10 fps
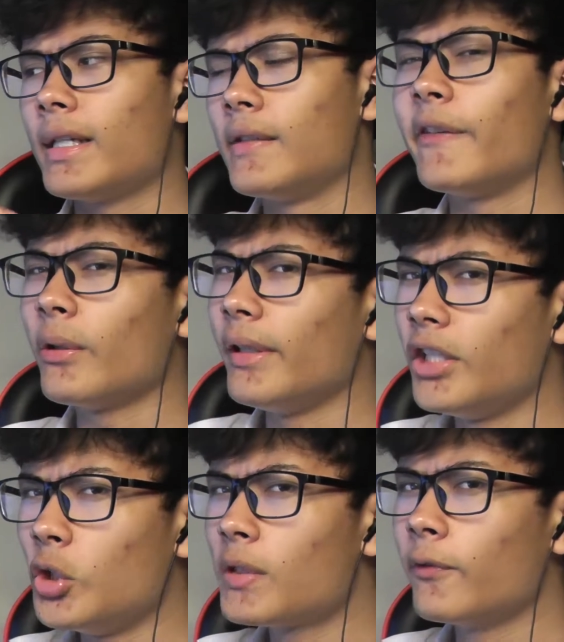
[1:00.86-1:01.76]
is very
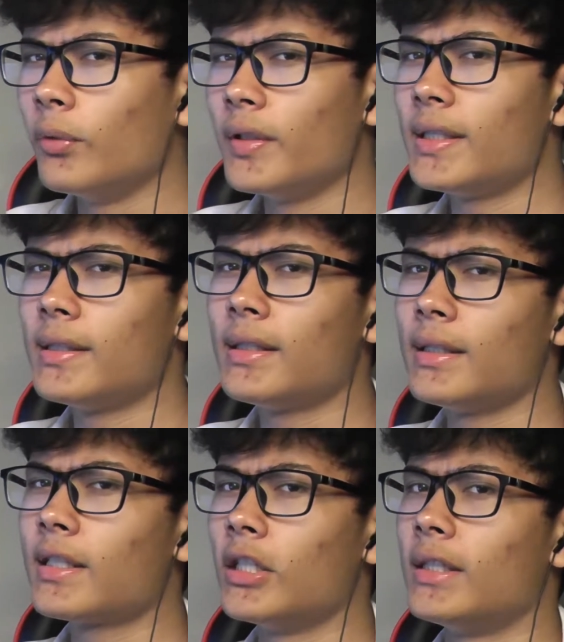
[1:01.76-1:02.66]
useful in this
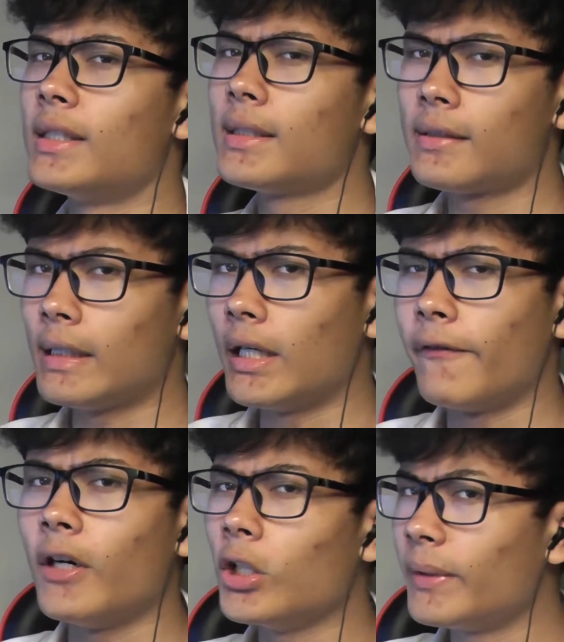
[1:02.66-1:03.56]
instance because it's
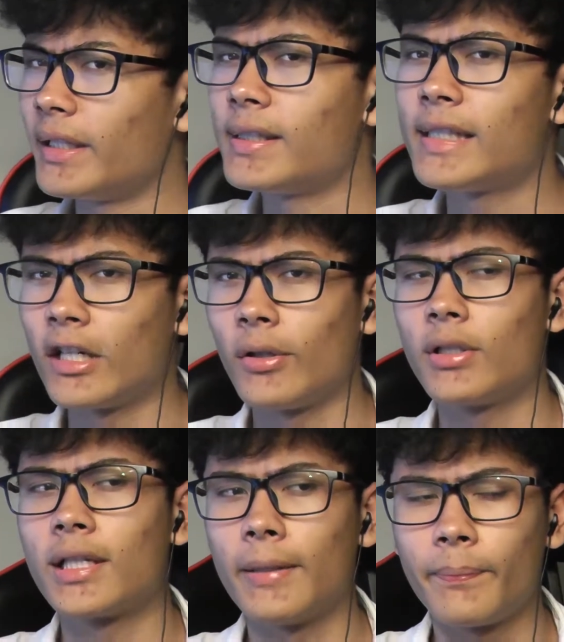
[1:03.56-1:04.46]
following the
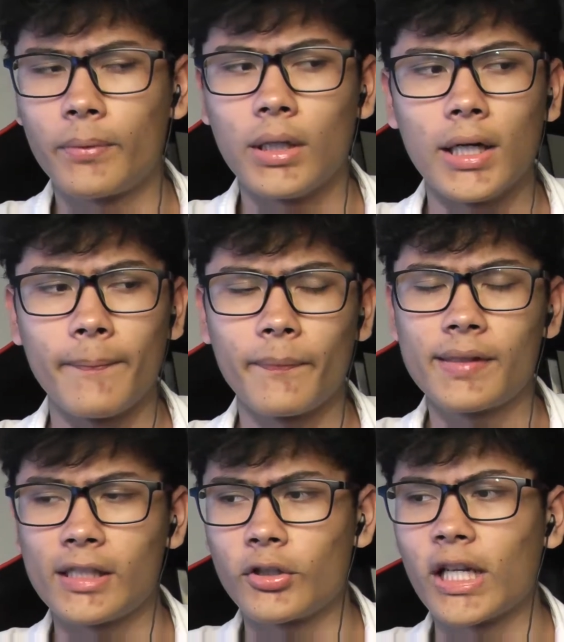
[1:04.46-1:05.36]

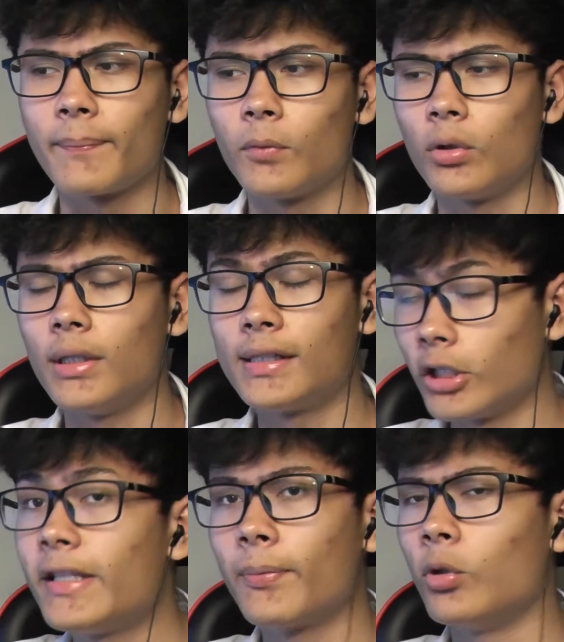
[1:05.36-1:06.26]

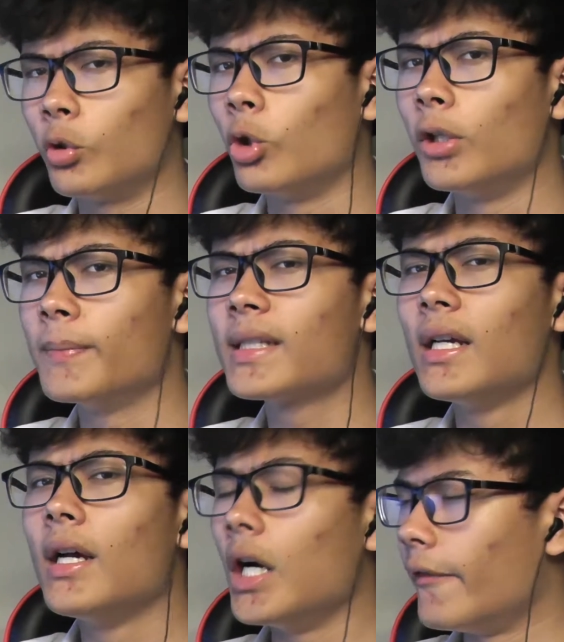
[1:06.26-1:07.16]
stereotypical norms
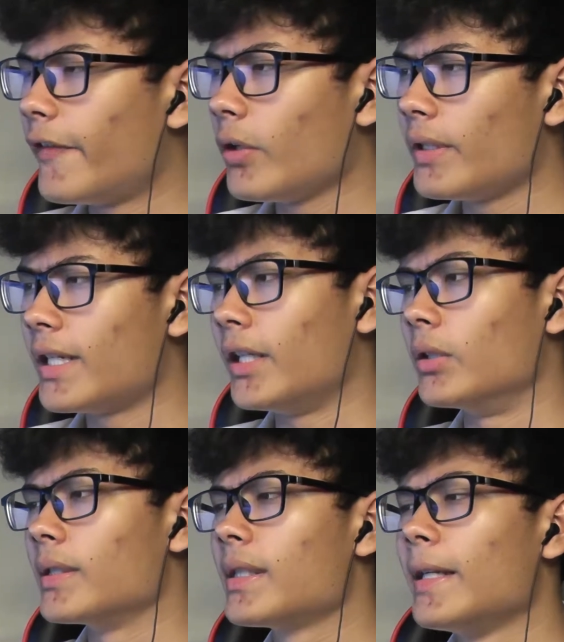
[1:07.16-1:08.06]
of fairy
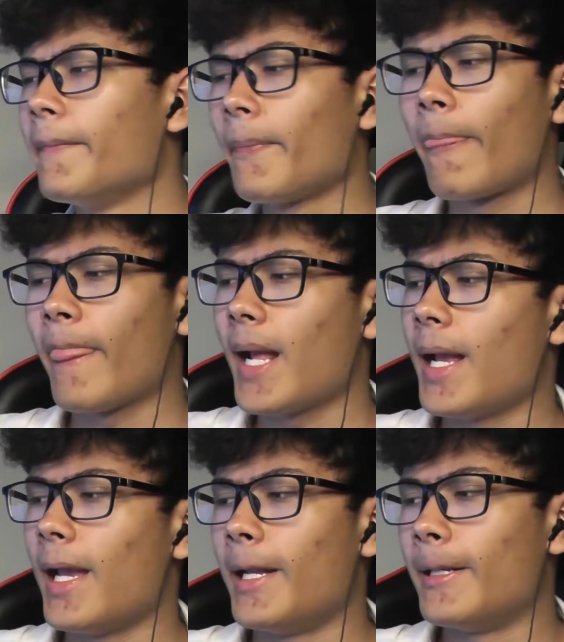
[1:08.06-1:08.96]
tales,
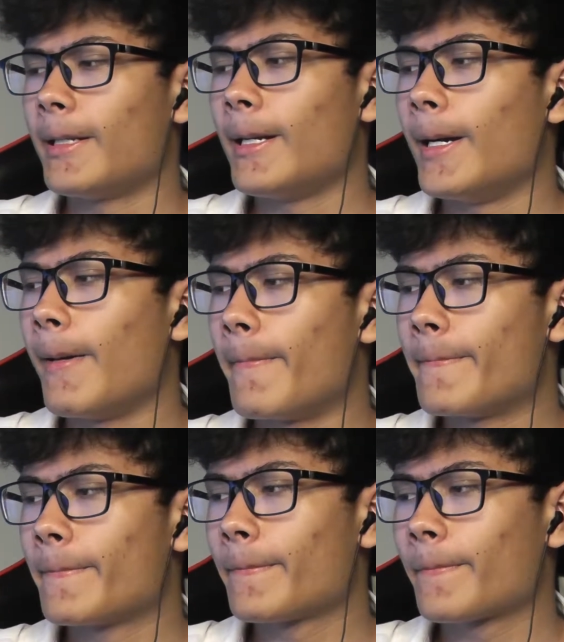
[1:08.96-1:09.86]
and
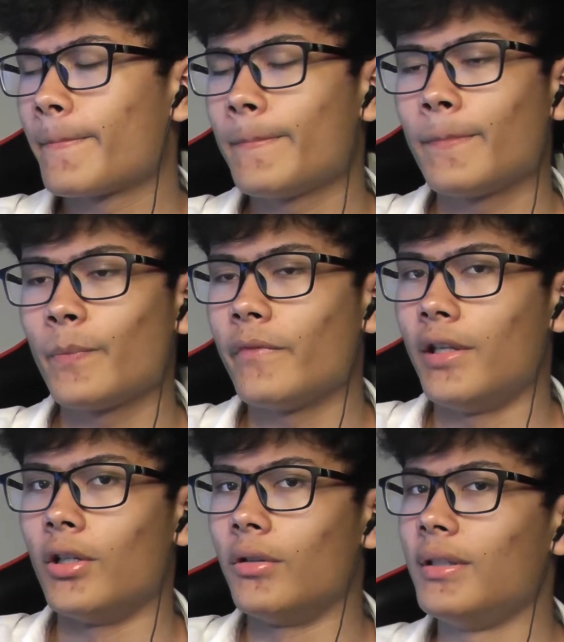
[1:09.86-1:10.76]

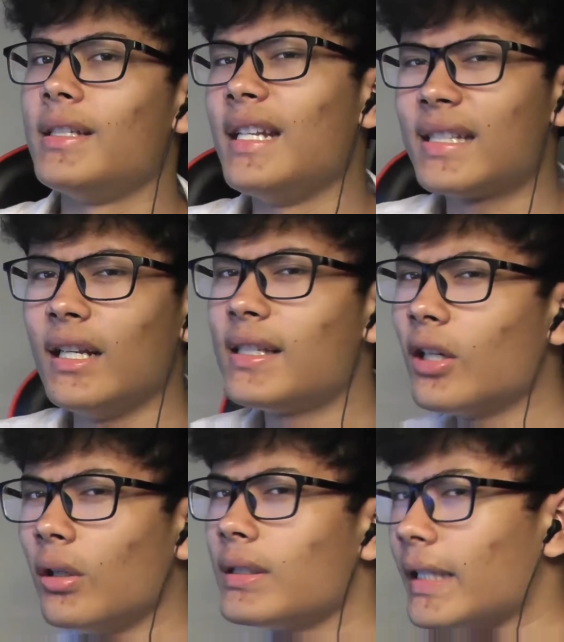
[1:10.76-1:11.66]
it's
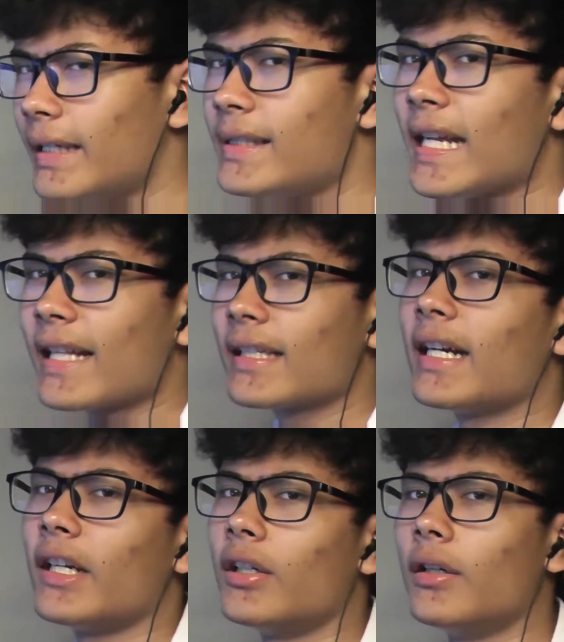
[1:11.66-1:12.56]
all like
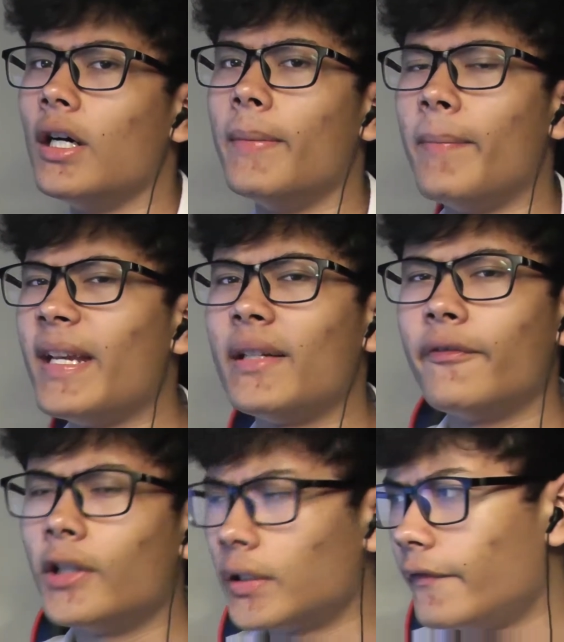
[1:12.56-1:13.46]
satire and making
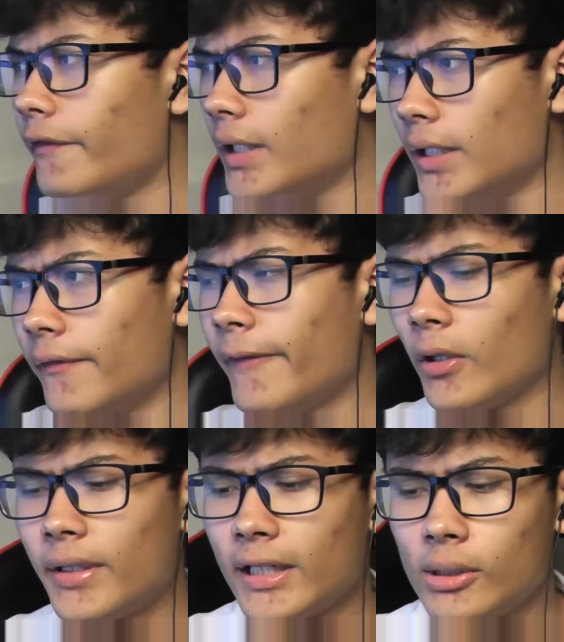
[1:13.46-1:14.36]
fun of
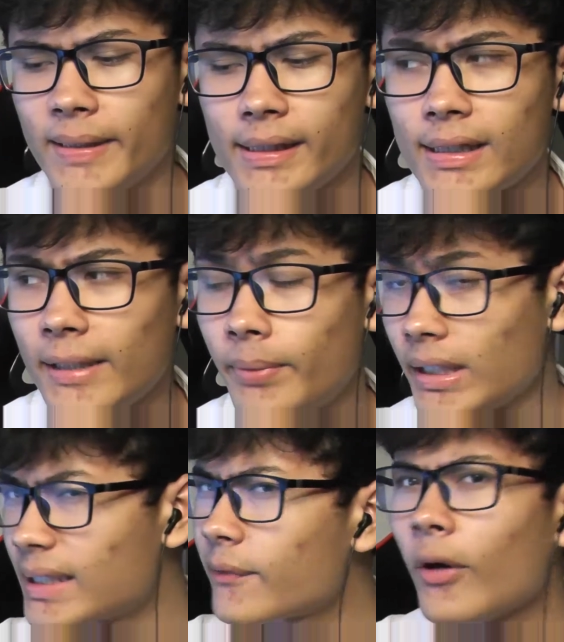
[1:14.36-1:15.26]
fairy tales basically, but
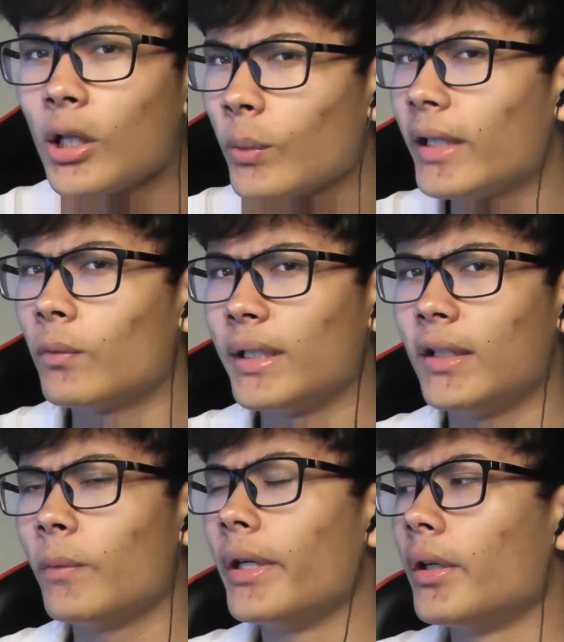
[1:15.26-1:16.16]
it's following it
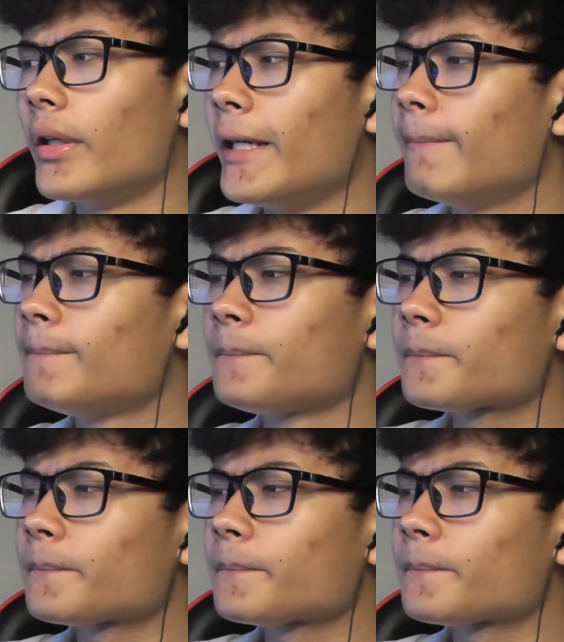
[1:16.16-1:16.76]
really well. All right.